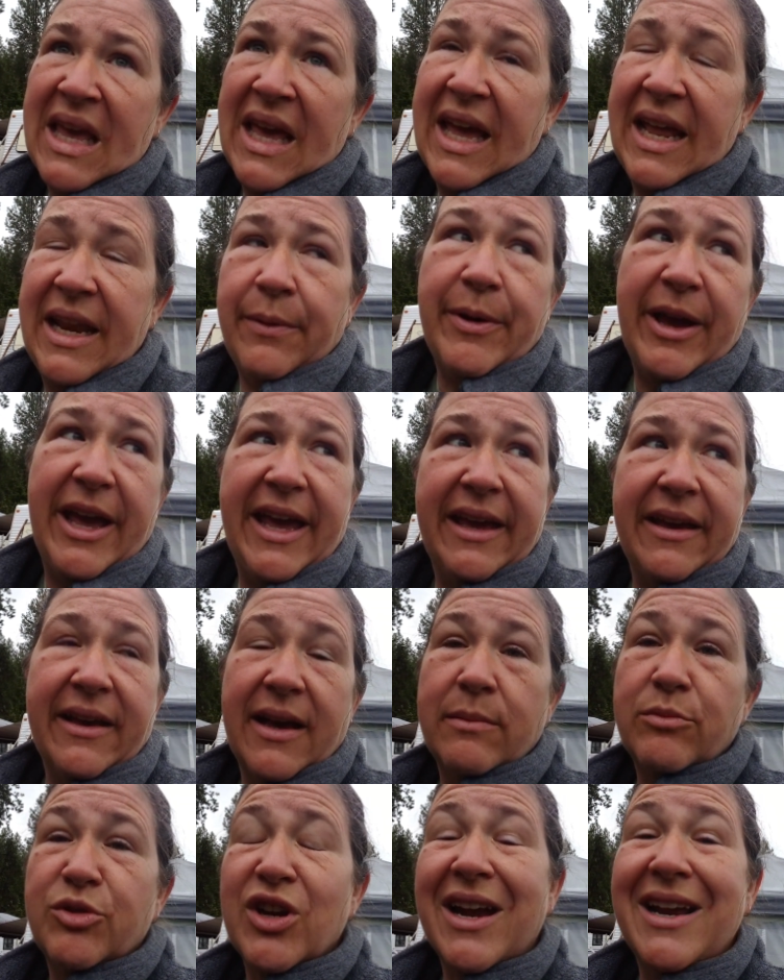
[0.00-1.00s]
anyway,
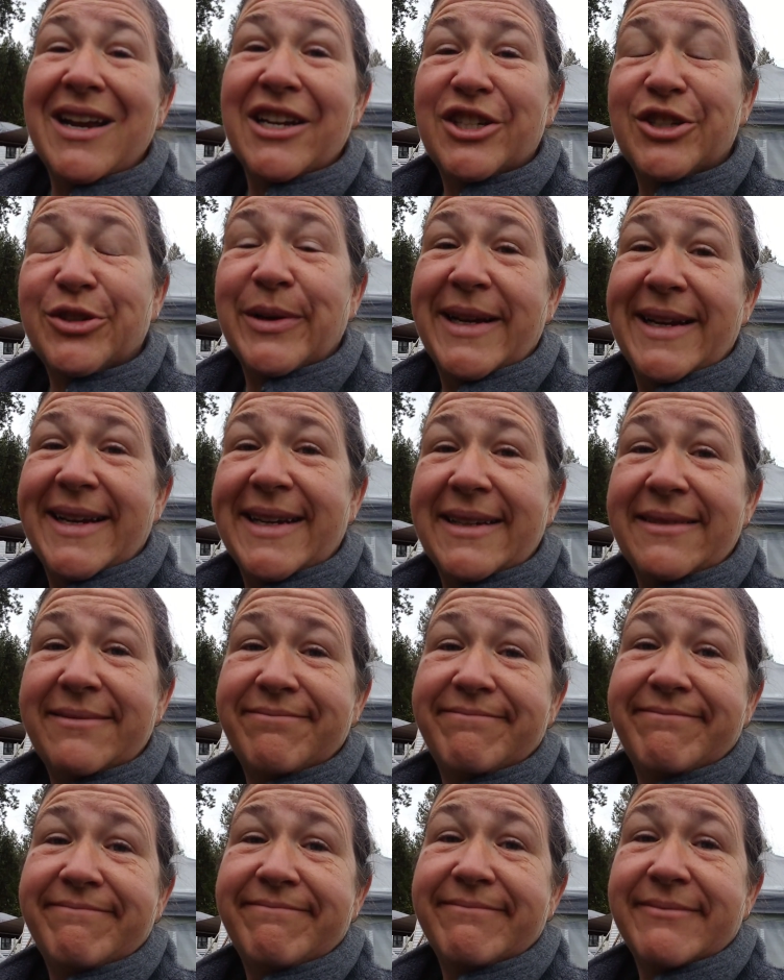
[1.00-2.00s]
I'm trying to treat it.
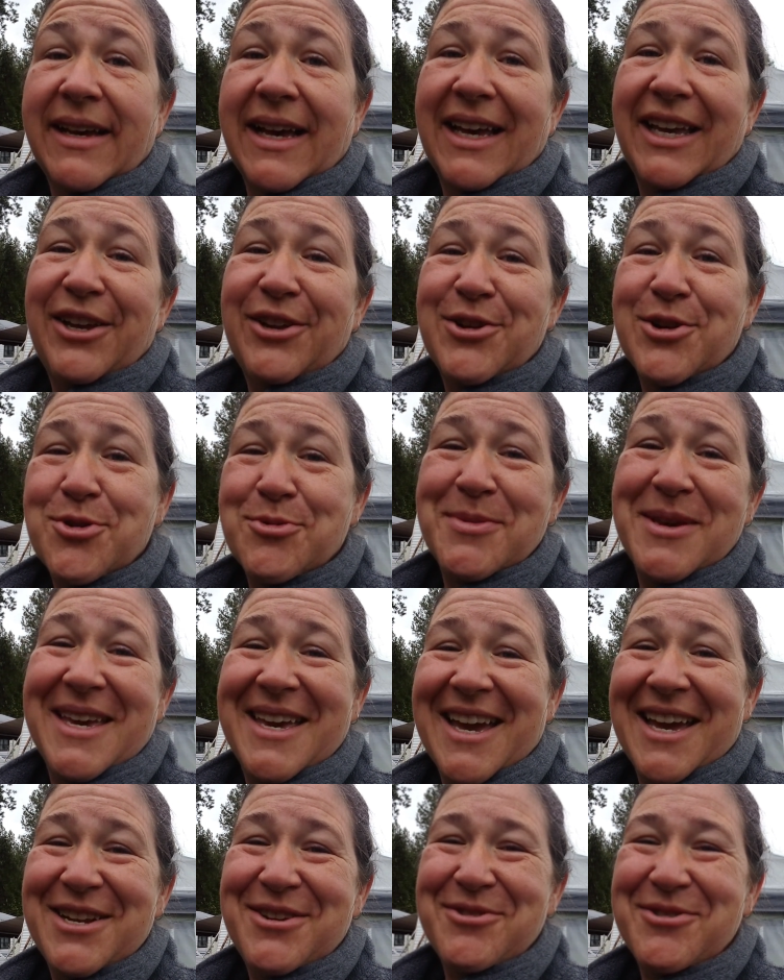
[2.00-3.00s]
You know
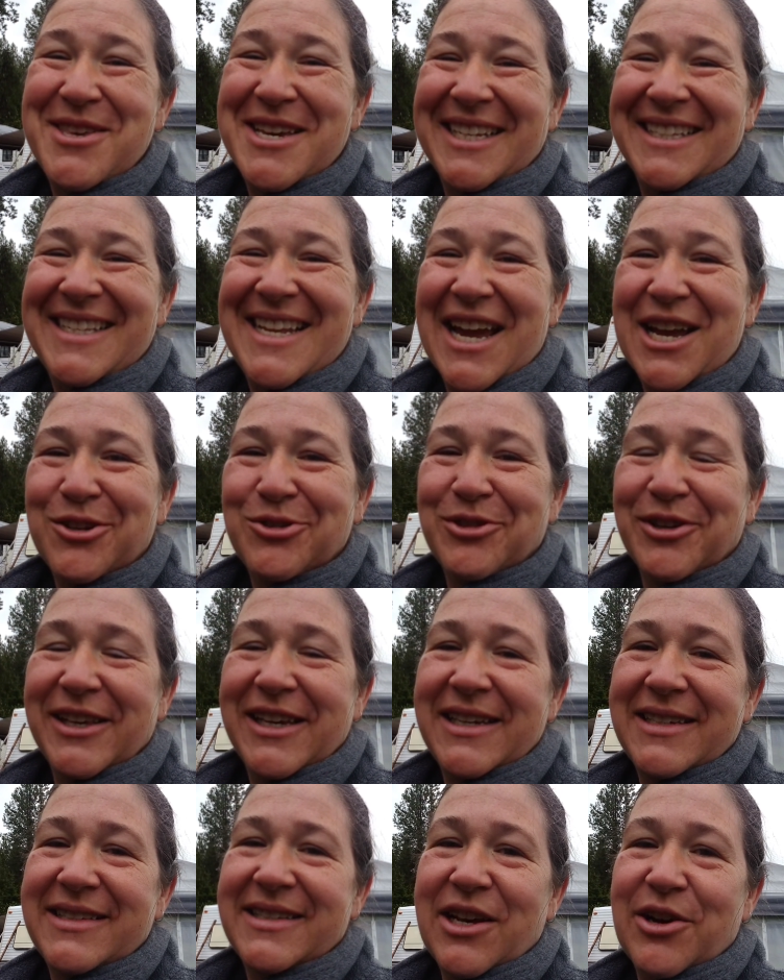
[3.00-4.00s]
me, I do things
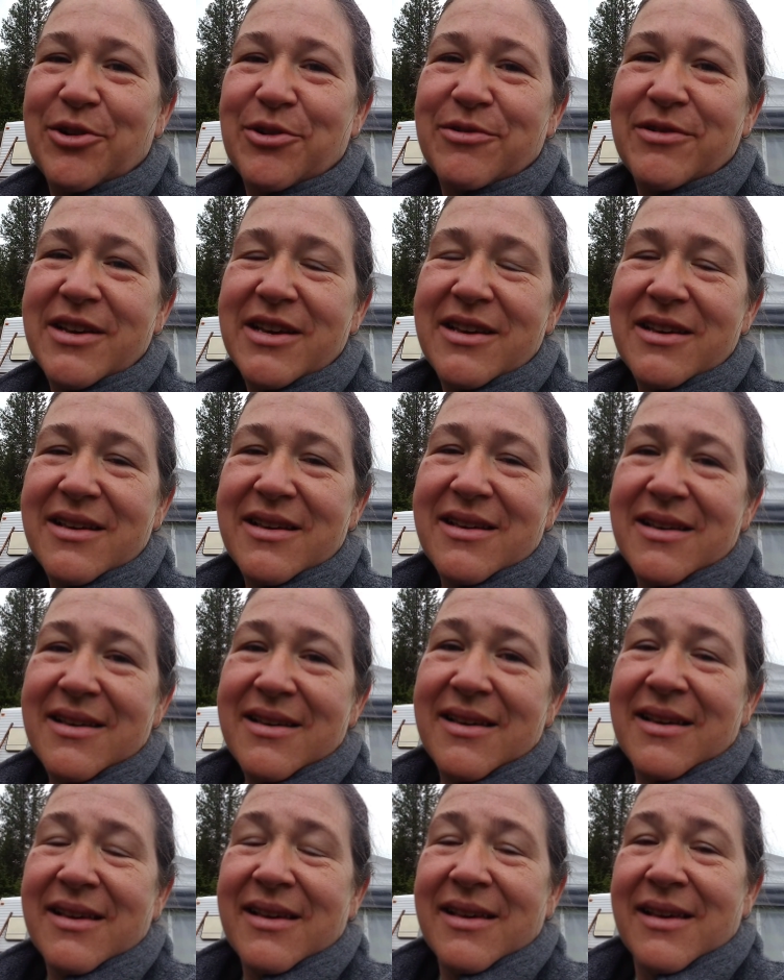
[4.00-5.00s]
naturally, so
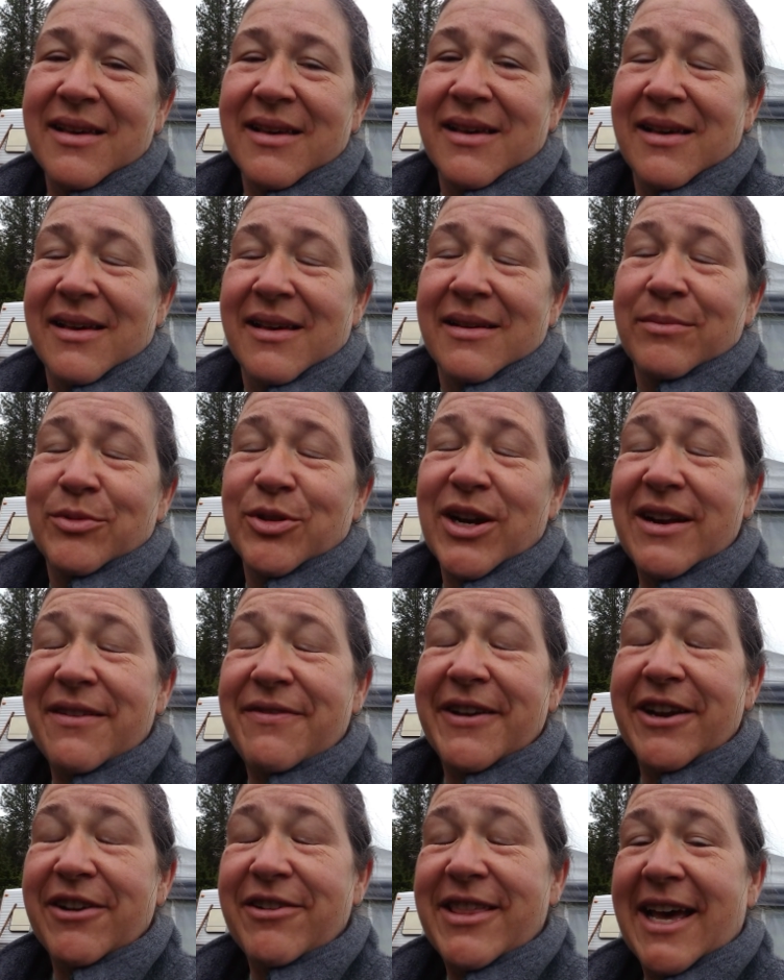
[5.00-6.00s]
I'm trying to
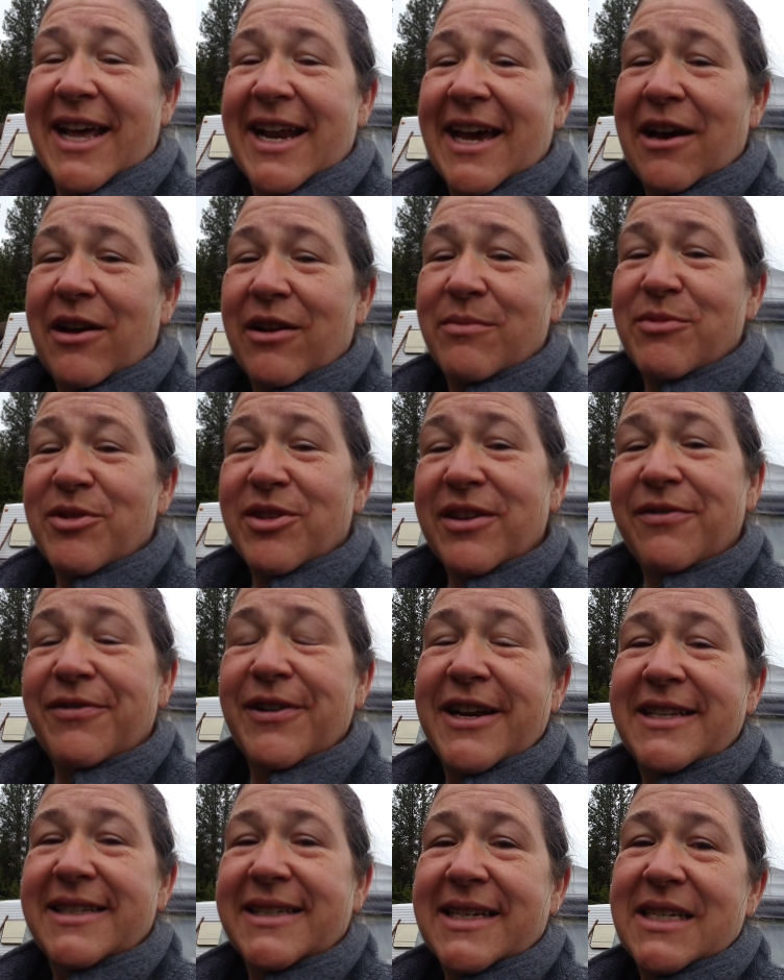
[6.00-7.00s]
figure that out. I'm really
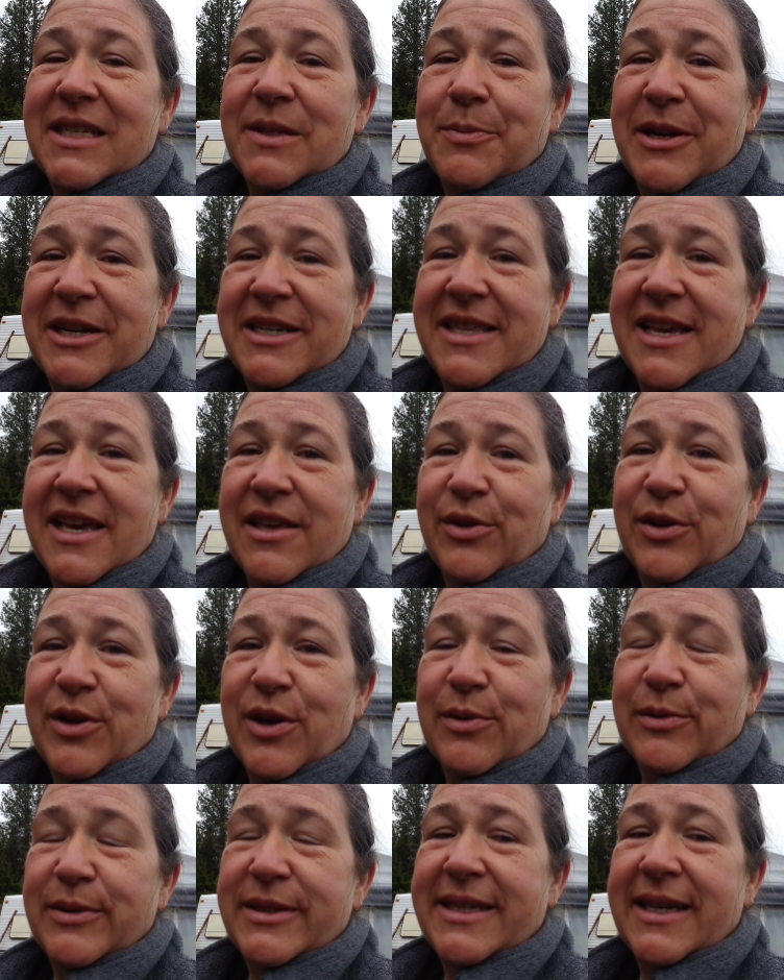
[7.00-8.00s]
afraid it's going to spread to the other
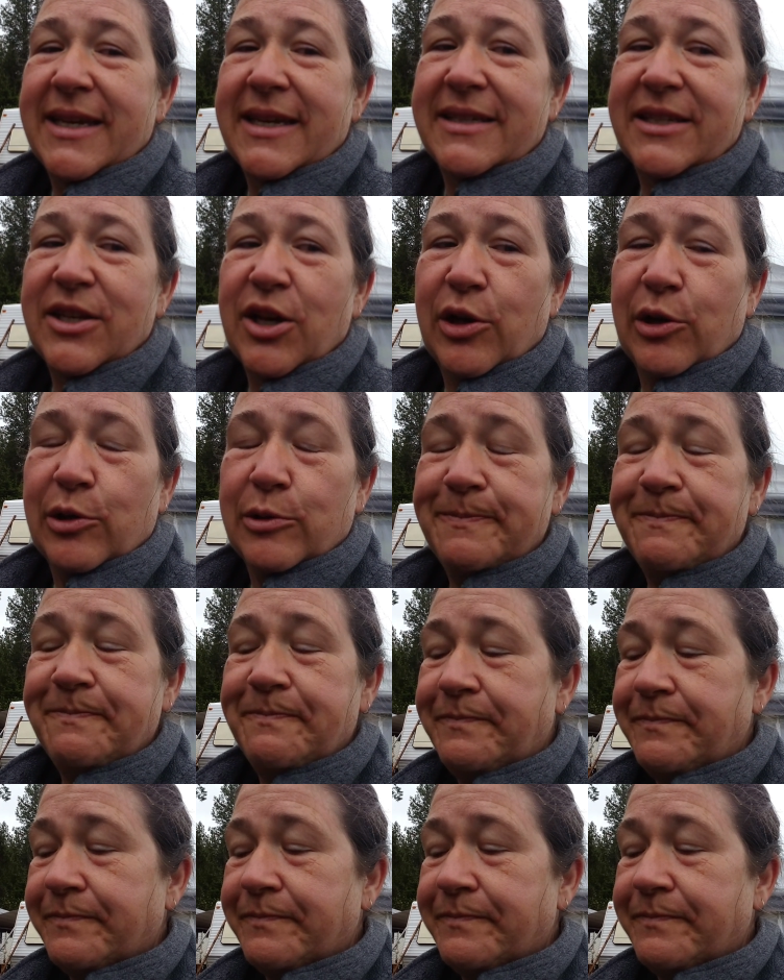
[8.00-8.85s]
goats, so